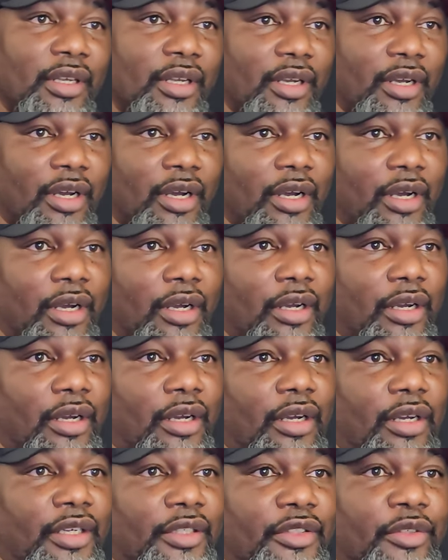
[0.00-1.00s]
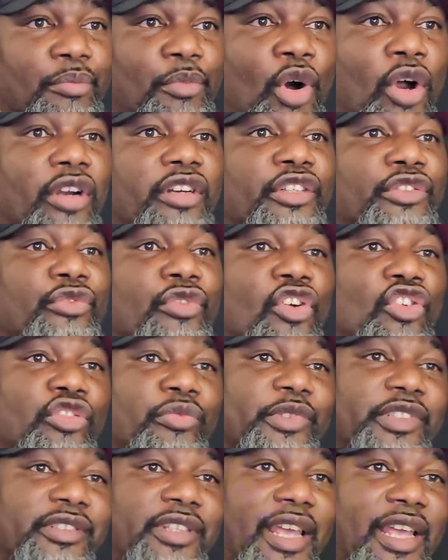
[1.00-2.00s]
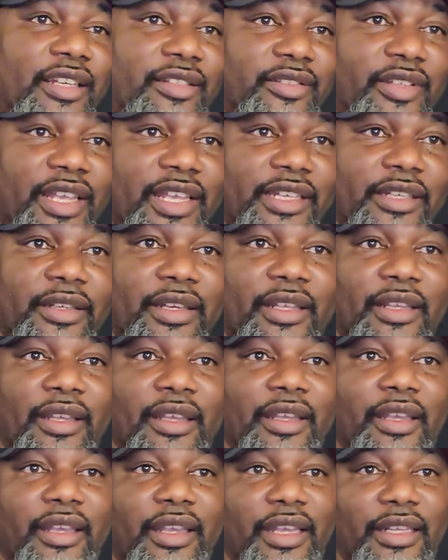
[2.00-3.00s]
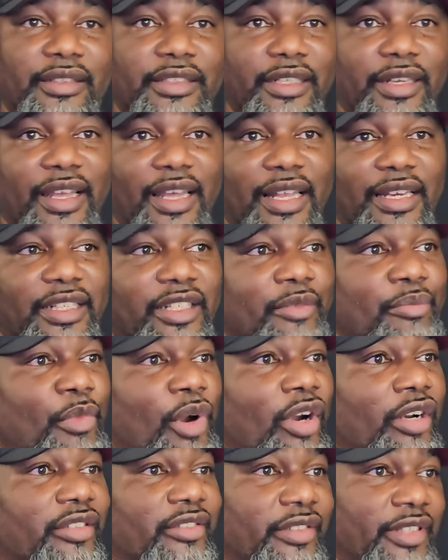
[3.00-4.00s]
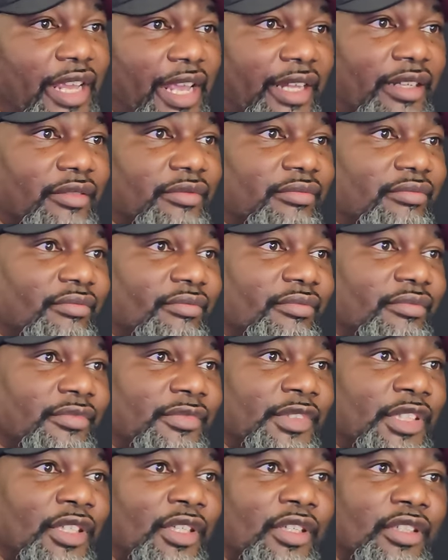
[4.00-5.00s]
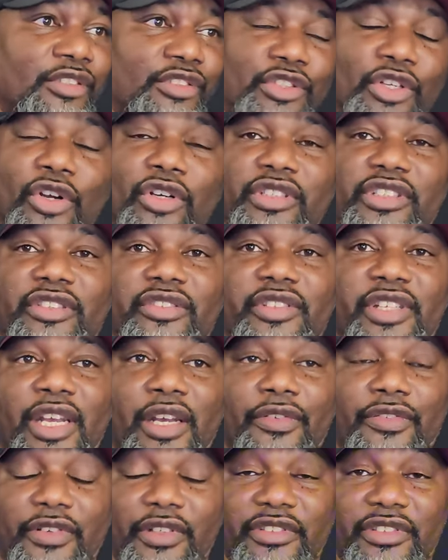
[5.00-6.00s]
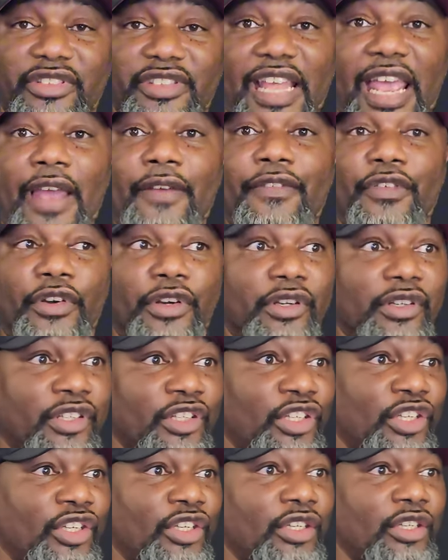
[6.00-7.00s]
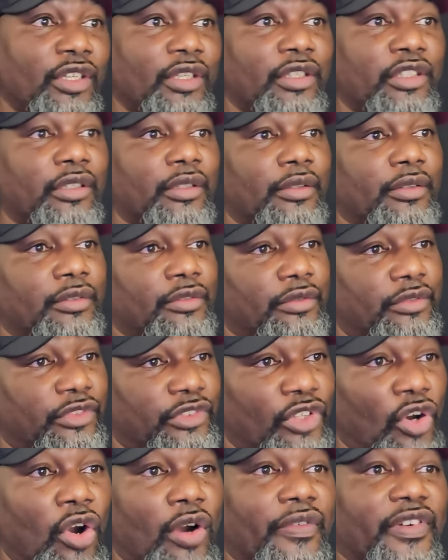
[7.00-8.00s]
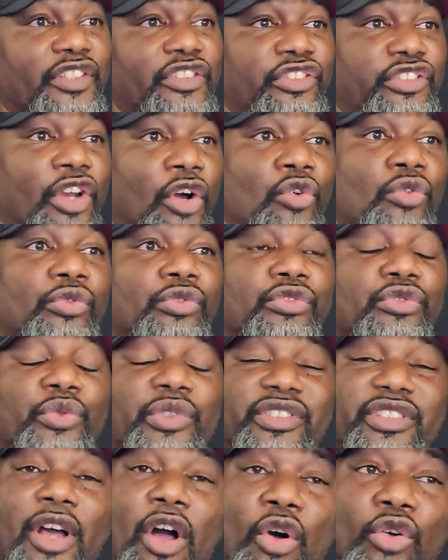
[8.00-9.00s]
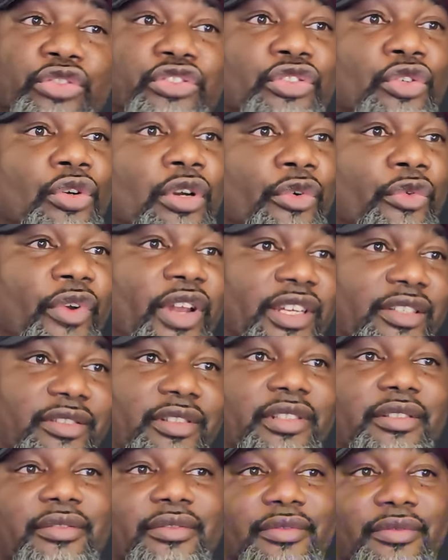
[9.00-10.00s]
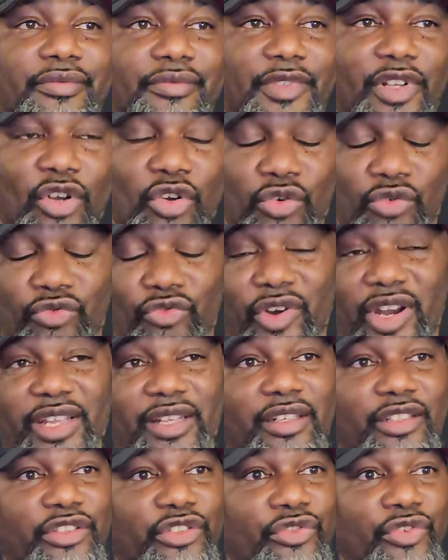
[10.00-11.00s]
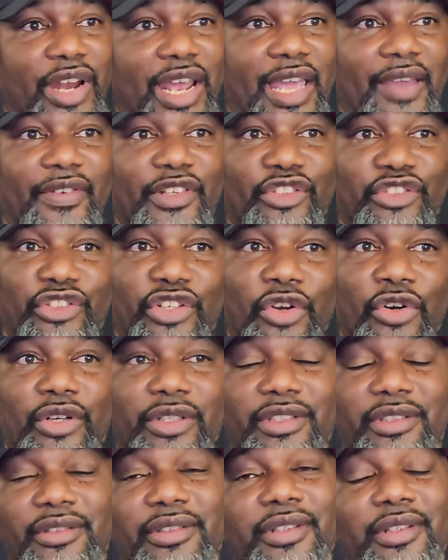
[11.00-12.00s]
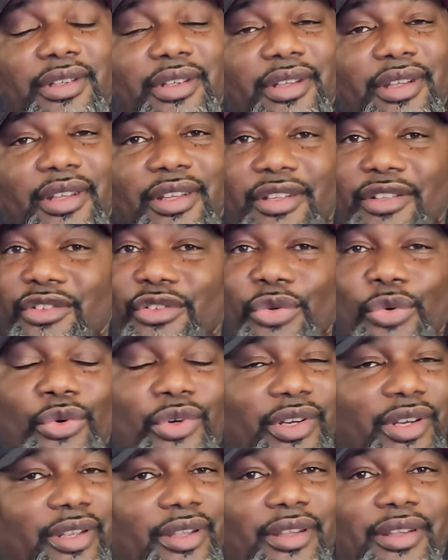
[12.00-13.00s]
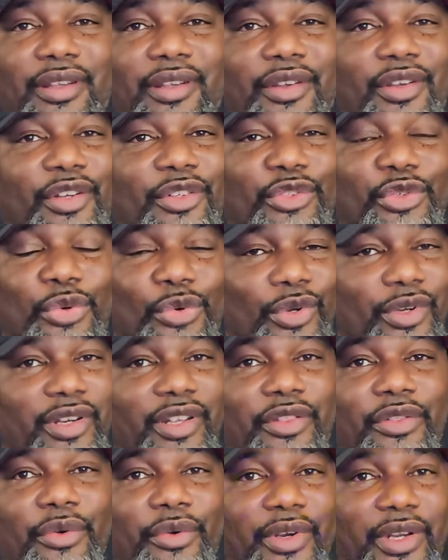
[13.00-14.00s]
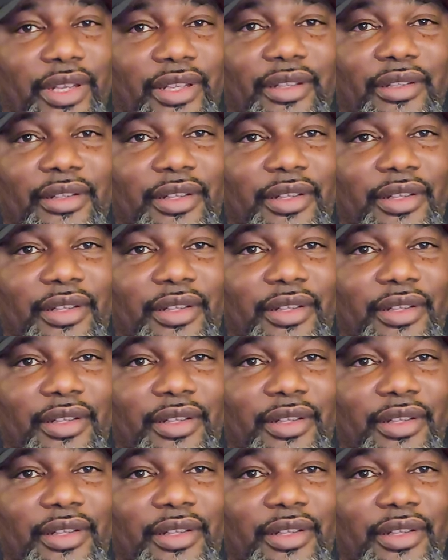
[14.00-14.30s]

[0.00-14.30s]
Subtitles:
Marcus Roseman Jack Saint, and Denylon Marsette. Georgia staffer Jarvis Jones was also arrested on reckless driving charges in 2023.